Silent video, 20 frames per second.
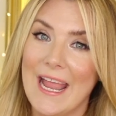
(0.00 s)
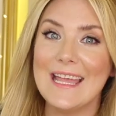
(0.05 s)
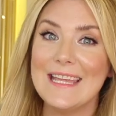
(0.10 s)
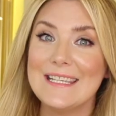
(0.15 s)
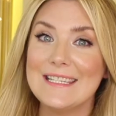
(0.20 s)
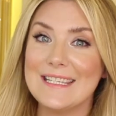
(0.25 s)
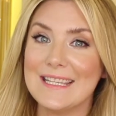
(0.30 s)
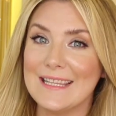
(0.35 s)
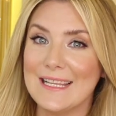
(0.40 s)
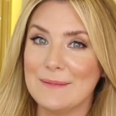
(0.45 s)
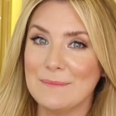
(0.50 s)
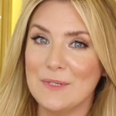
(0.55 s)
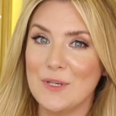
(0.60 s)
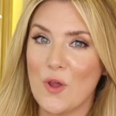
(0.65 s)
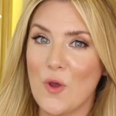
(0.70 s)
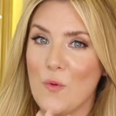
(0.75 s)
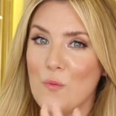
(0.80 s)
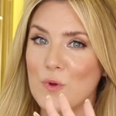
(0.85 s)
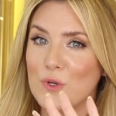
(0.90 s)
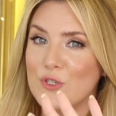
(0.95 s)
and let me
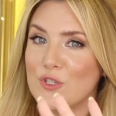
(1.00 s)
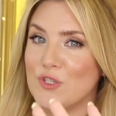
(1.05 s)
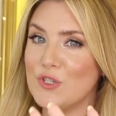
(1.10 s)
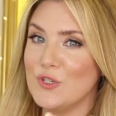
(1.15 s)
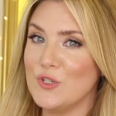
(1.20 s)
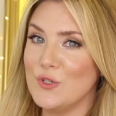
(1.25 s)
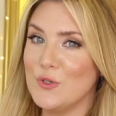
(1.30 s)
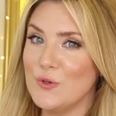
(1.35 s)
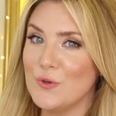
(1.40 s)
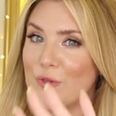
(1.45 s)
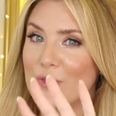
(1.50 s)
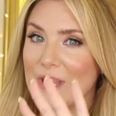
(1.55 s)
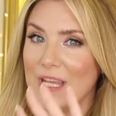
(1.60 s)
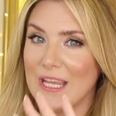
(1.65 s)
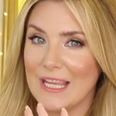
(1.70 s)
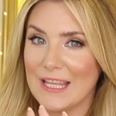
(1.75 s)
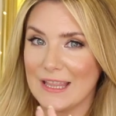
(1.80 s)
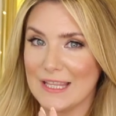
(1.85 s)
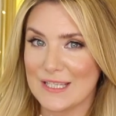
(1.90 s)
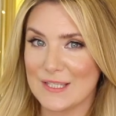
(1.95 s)
know what you
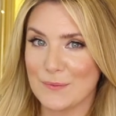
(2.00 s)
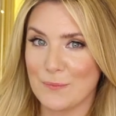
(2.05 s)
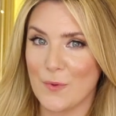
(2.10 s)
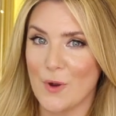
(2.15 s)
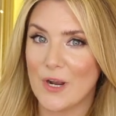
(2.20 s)
think this